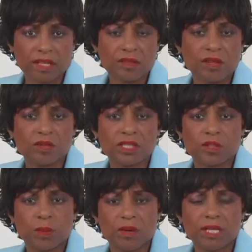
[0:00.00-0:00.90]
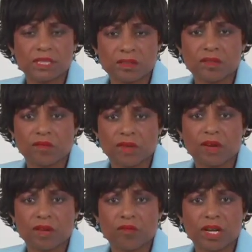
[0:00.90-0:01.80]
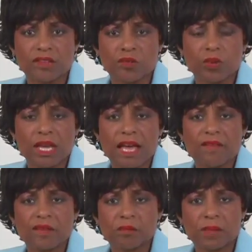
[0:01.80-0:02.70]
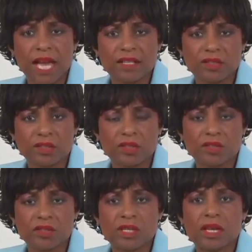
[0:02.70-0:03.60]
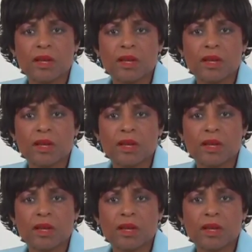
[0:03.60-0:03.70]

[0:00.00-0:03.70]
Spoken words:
And those experiences are very rich. We have ambassadors,